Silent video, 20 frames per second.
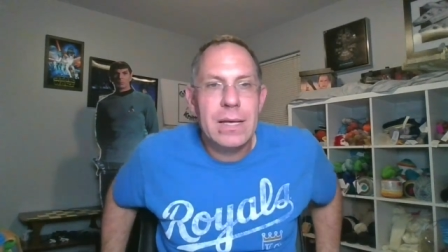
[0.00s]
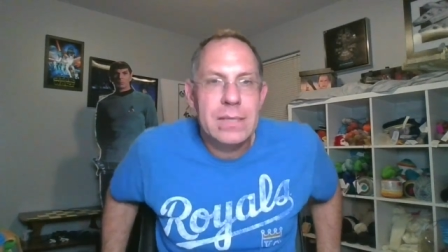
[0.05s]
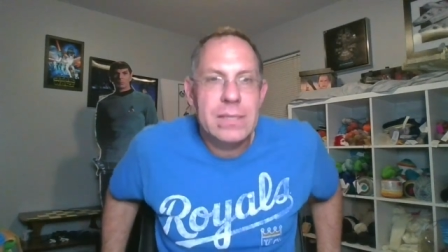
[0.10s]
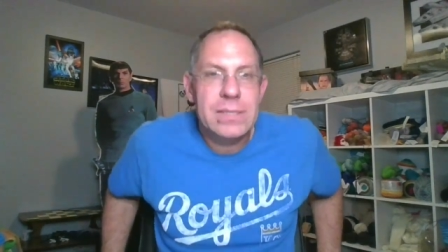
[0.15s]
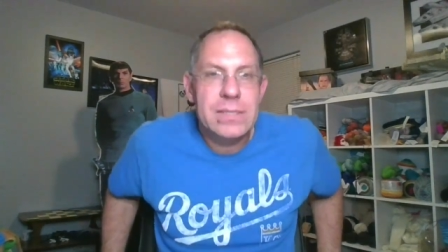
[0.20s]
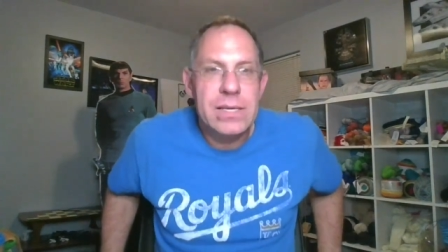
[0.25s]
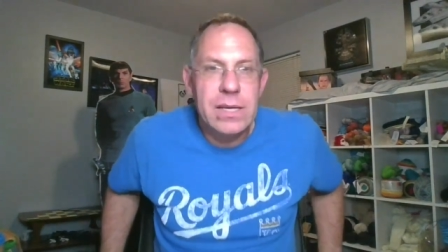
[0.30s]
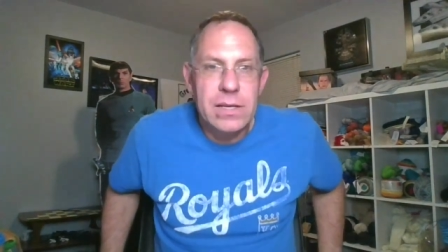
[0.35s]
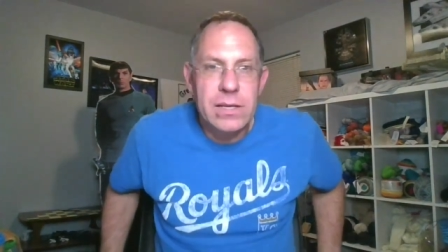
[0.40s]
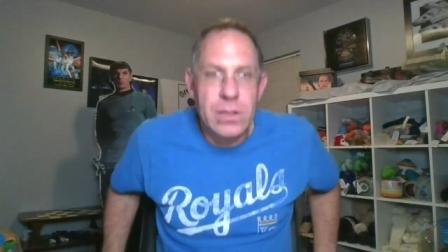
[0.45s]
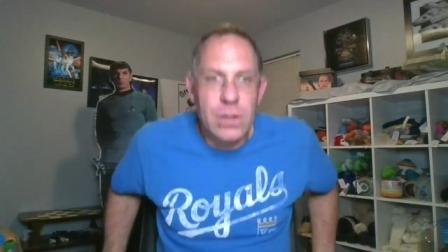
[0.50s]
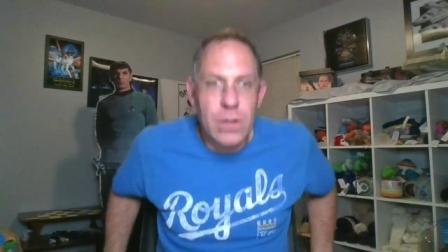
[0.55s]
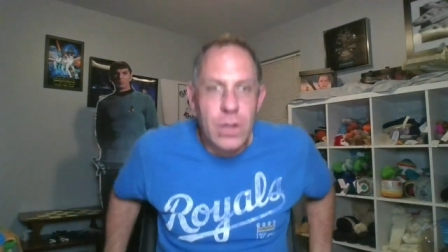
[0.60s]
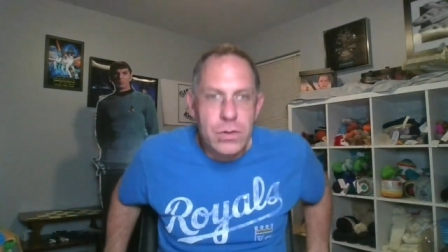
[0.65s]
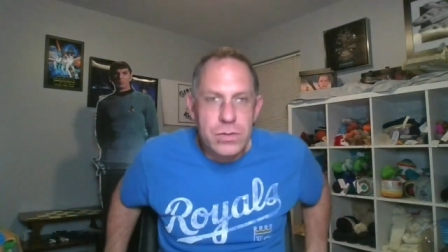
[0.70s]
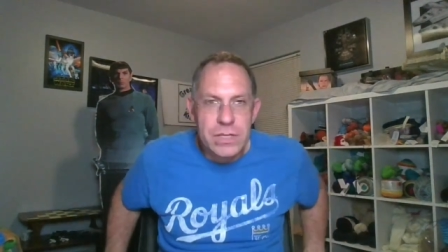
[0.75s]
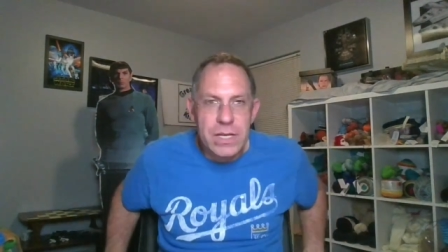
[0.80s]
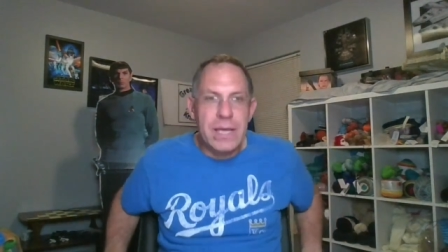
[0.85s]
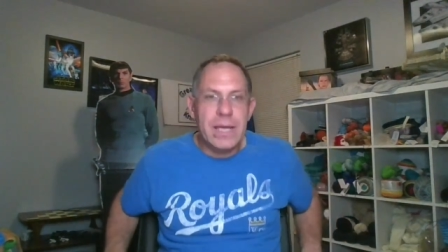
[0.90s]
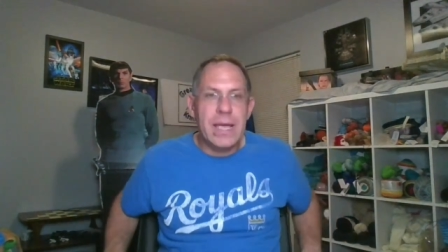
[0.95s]

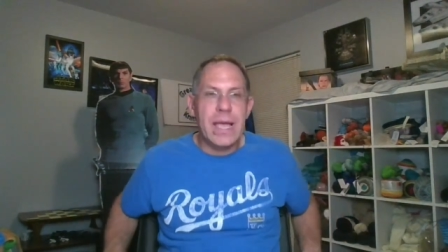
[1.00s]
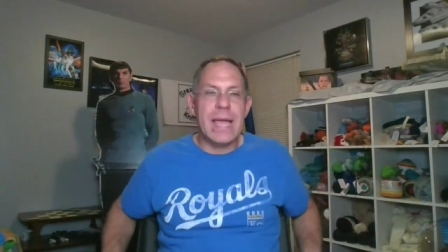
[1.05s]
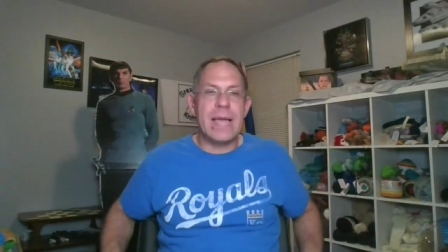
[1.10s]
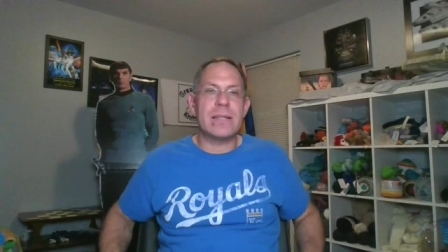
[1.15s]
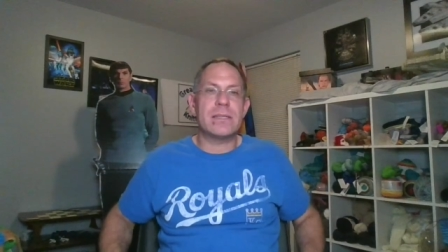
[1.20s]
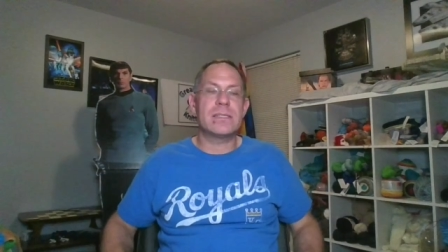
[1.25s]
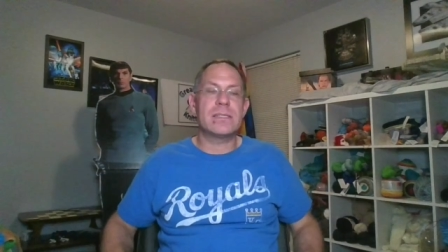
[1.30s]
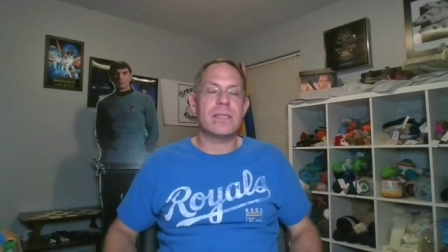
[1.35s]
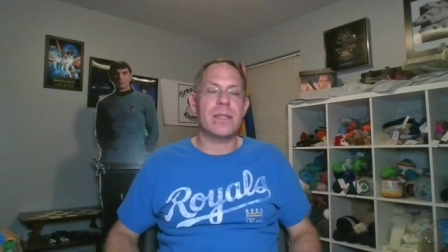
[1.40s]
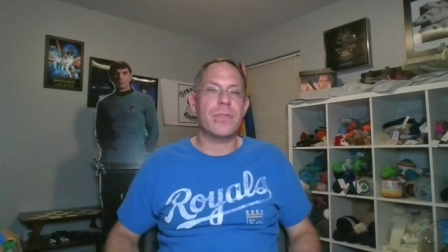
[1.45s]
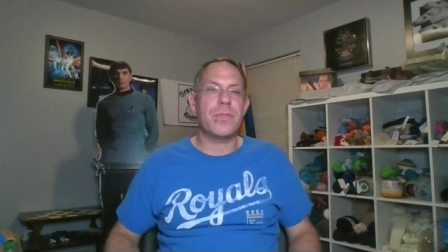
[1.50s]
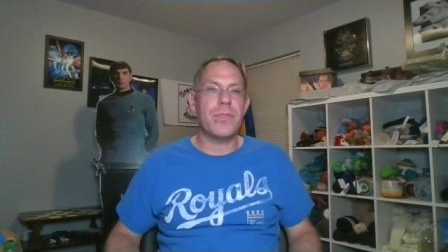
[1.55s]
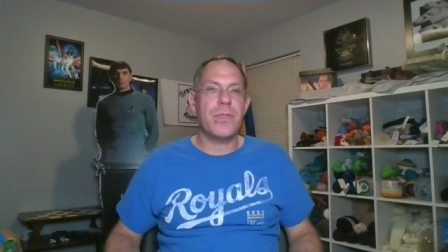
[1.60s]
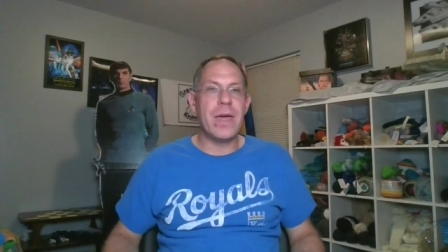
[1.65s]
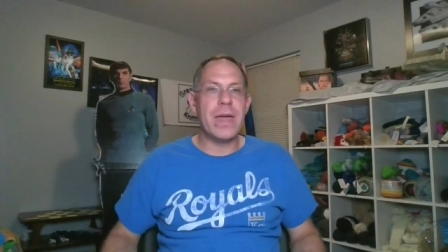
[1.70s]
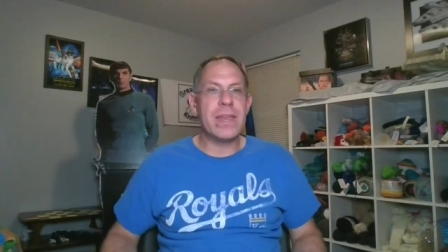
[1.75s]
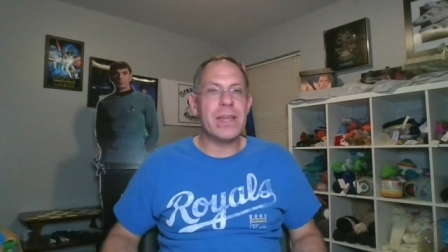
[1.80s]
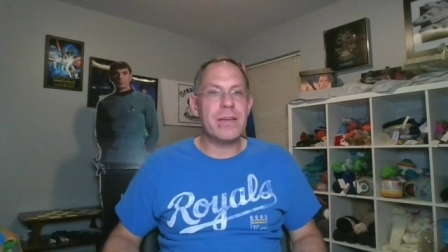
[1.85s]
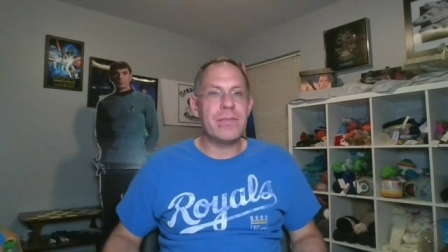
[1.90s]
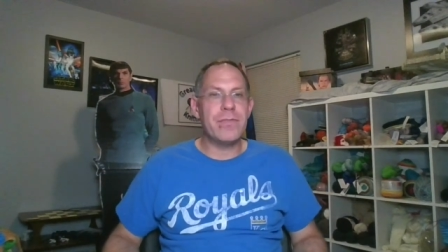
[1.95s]
cellulosic and
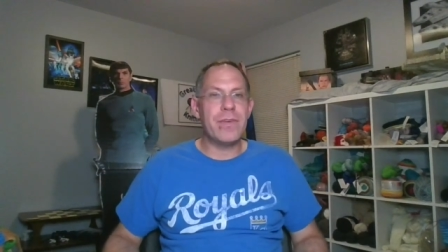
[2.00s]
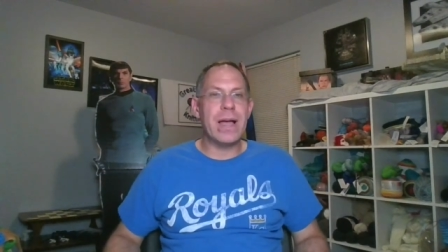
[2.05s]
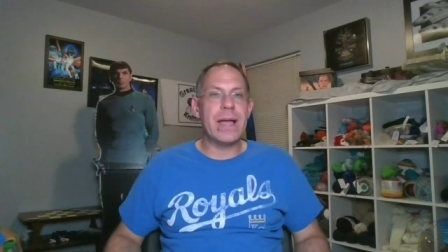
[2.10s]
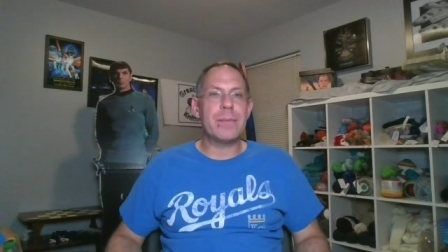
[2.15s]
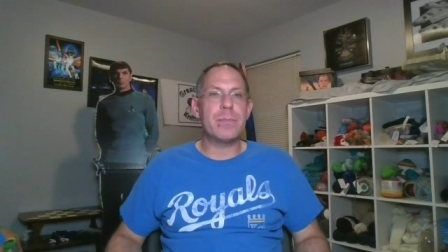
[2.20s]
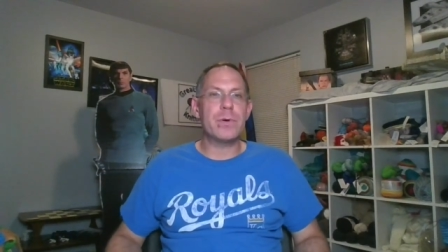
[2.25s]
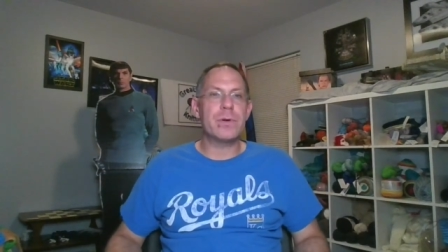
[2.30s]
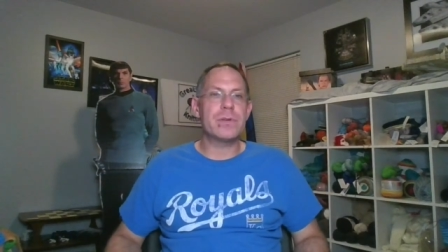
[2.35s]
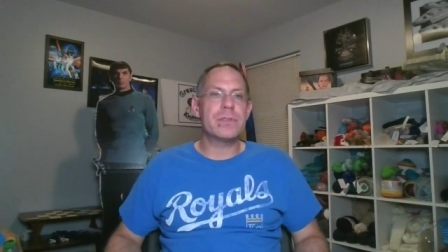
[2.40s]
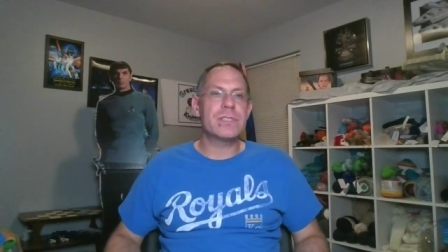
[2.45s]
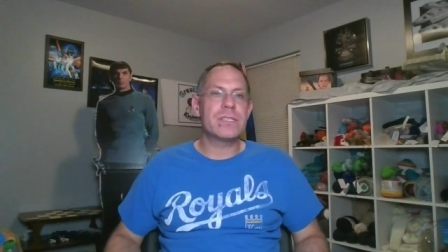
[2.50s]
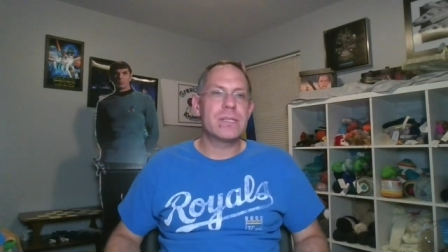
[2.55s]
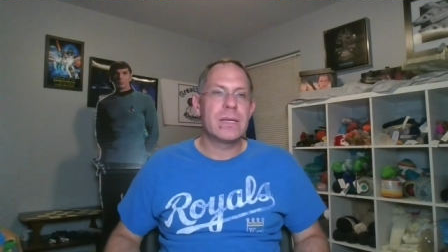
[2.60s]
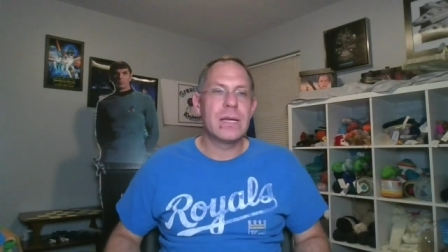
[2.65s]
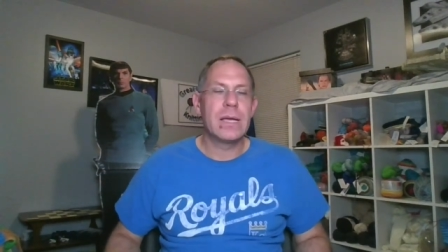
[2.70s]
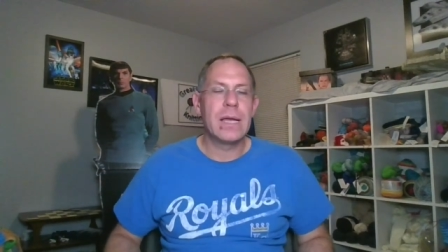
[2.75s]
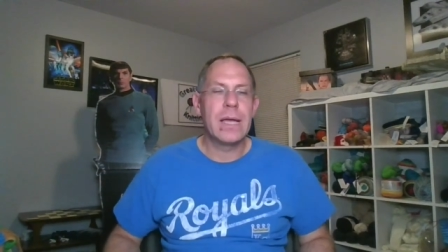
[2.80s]
synthetic fibers,